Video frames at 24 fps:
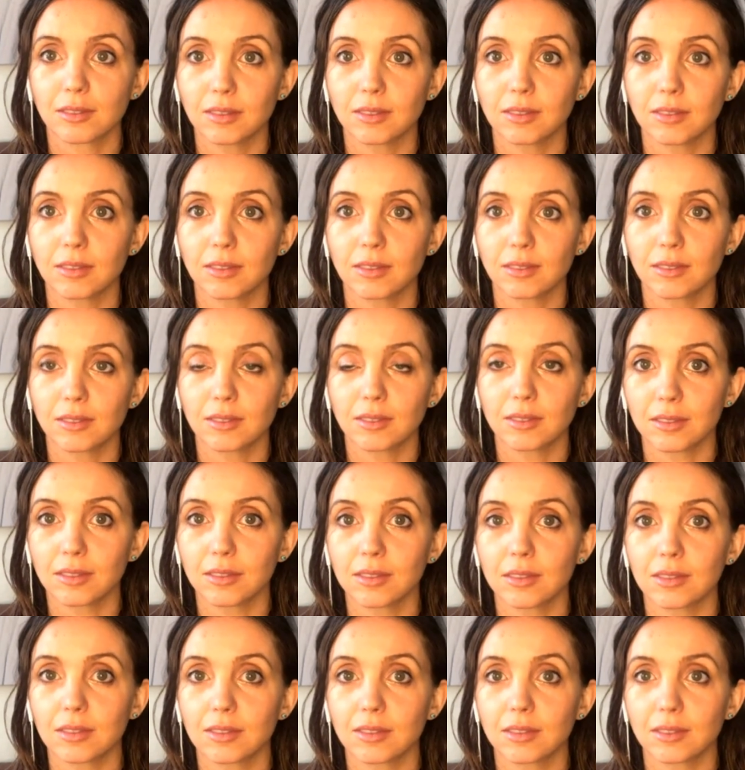
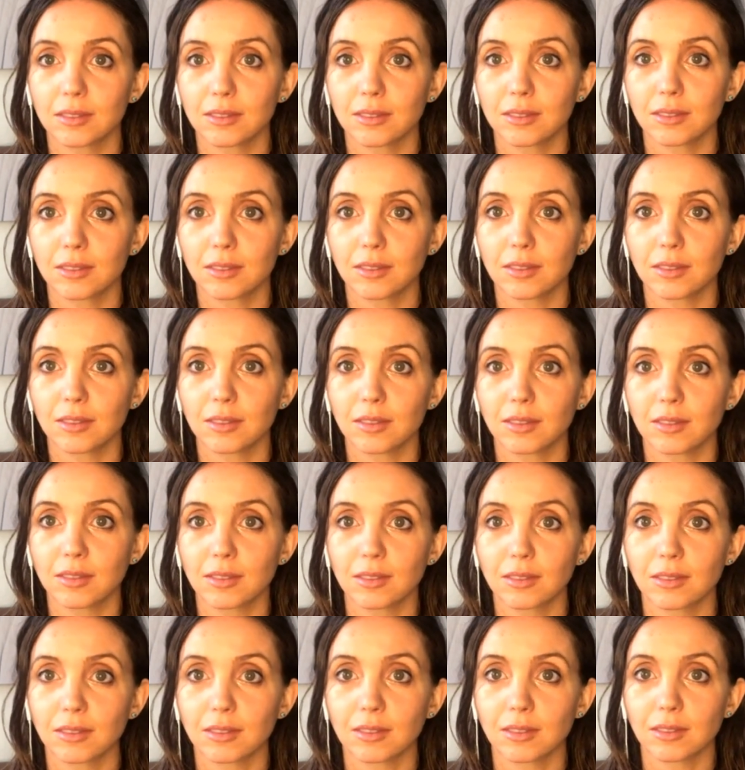
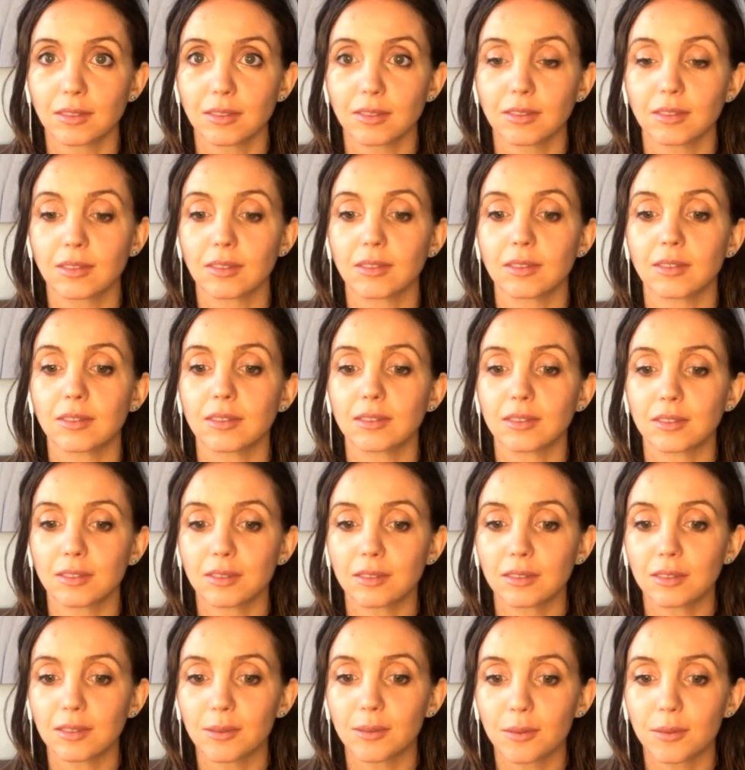
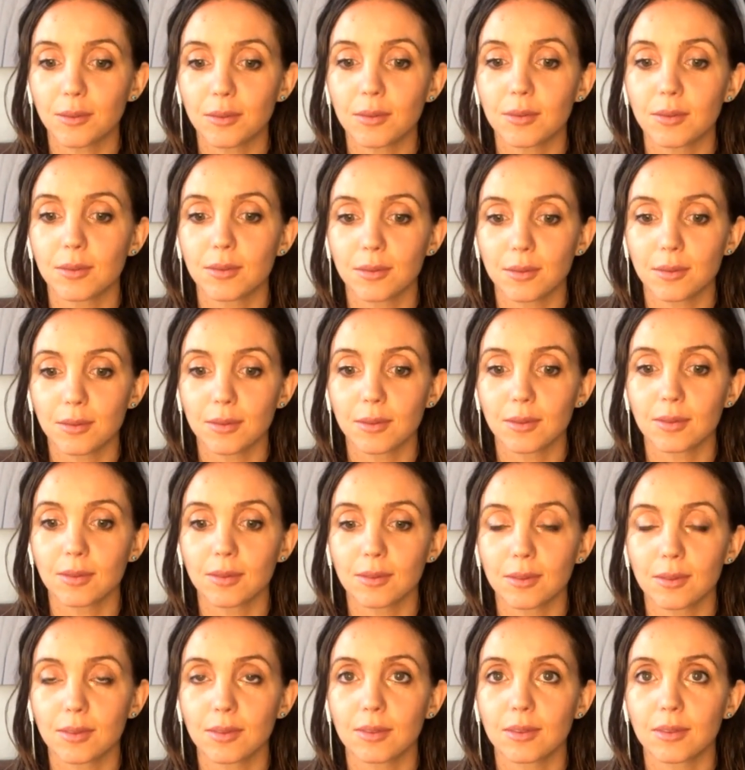
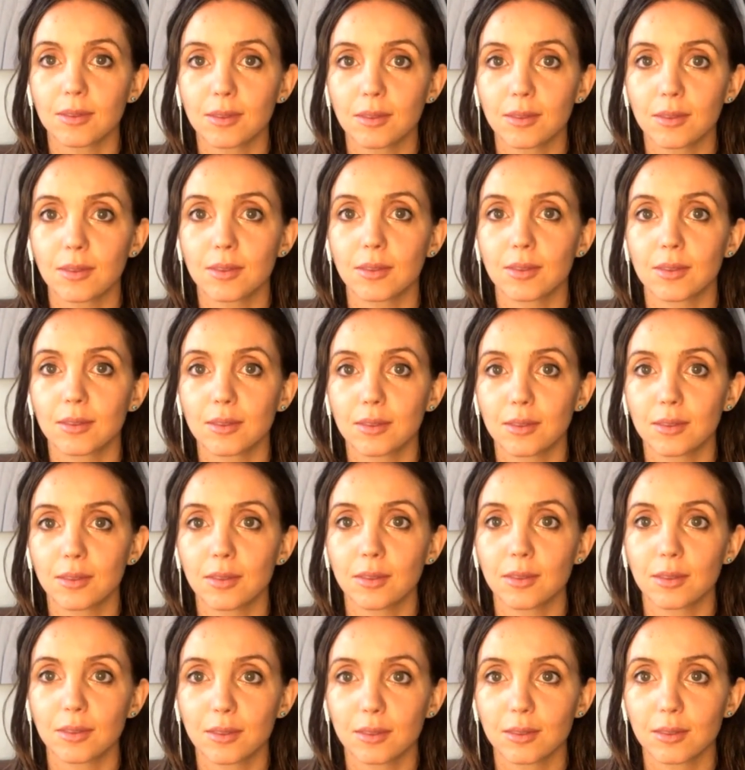
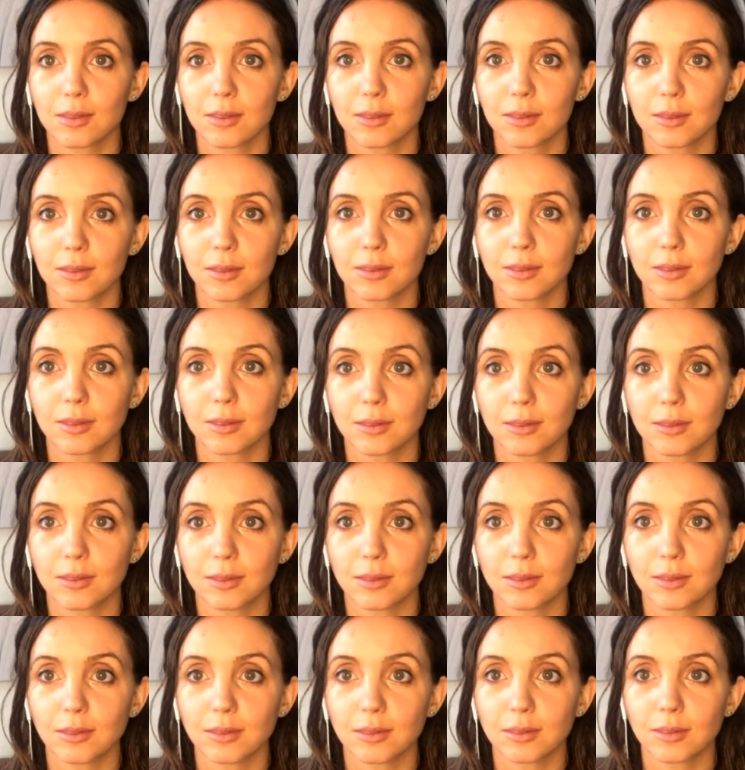
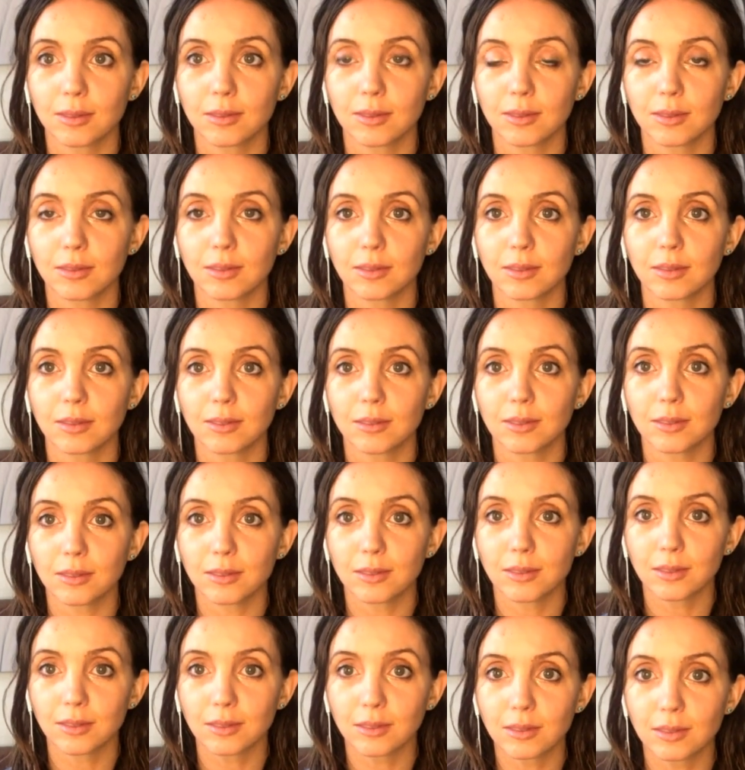
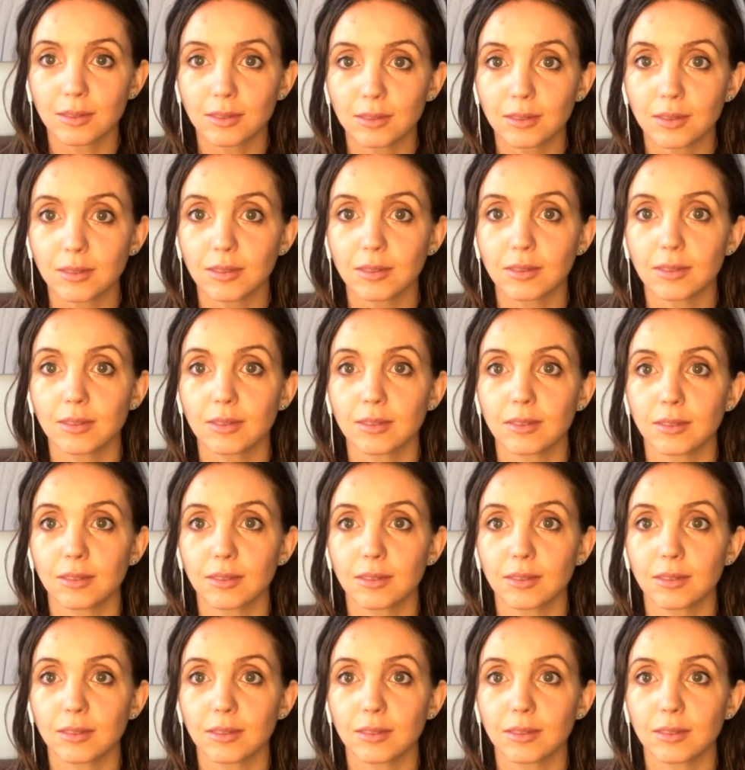The person shown says nothing.